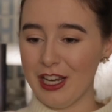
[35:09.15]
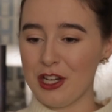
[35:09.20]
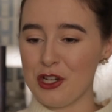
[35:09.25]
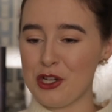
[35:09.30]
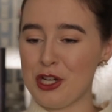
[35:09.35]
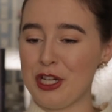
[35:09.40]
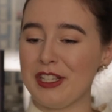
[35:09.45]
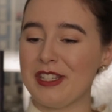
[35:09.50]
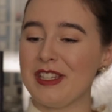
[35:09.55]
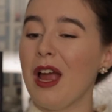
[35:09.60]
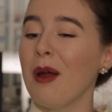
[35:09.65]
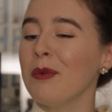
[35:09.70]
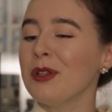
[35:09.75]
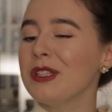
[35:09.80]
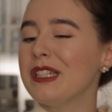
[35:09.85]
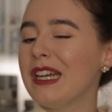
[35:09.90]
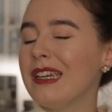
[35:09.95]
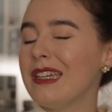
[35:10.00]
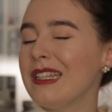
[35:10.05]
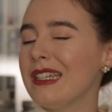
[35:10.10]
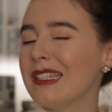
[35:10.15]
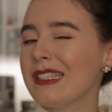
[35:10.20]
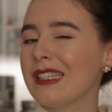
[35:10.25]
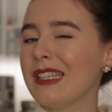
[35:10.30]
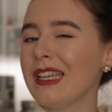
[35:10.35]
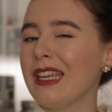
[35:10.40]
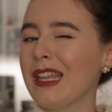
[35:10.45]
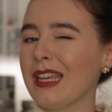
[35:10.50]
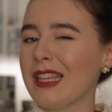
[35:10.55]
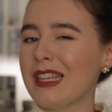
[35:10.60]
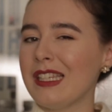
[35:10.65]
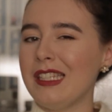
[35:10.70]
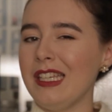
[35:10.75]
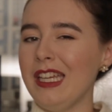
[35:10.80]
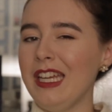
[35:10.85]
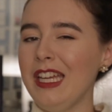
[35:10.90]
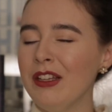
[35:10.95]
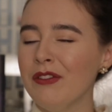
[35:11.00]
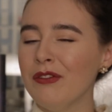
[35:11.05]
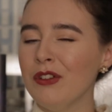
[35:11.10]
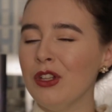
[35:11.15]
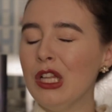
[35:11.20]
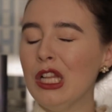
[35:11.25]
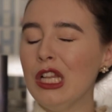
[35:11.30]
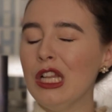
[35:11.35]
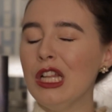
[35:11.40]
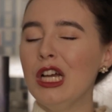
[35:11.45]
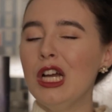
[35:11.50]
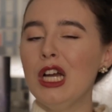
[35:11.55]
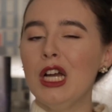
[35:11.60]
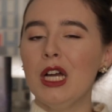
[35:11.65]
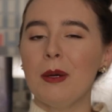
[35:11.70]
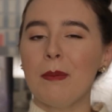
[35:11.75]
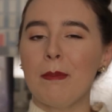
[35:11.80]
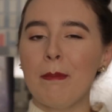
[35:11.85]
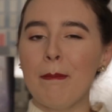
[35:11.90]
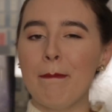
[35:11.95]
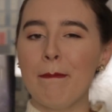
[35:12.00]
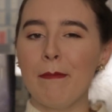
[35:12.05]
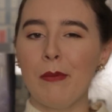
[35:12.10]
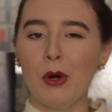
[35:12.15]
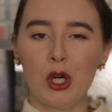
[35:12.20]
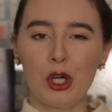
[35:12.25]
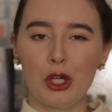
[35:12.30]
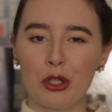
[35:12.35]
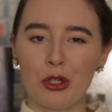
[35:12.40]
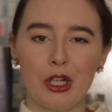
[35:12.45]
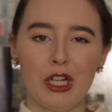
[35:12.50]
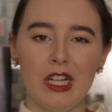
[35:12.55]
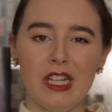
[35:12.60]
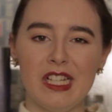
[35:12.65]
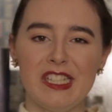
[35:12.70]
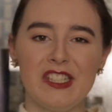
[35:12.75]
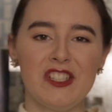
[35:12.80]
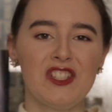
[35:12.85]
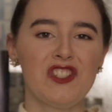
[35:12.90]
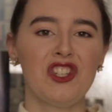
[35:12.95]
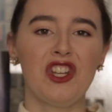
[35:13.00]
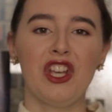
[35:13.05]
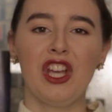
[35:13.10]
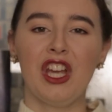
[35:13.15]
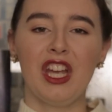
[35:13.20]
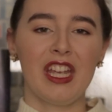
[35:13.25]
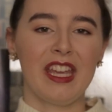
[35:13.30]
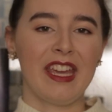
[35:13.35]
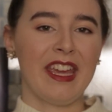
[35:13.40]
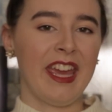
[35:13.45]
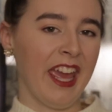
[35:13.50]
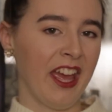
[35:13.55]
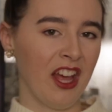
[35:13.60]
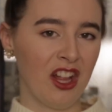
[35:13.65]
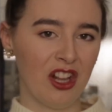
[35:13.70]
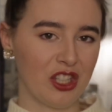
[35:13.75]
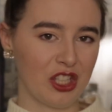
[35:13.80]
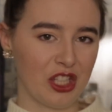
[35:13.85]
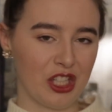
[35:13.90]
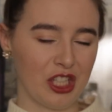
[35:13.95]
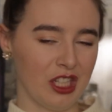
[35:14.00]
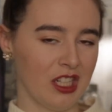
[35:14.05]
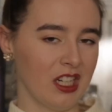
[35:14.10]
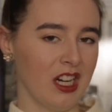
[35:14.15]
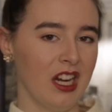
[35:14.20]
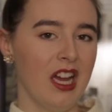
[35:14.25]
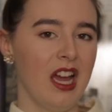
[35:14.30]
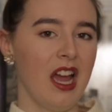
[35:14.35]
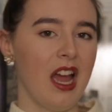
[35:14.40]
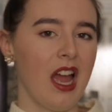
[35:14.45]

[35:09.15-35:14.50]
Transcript: She is simultaneously like this evil, murderous killer,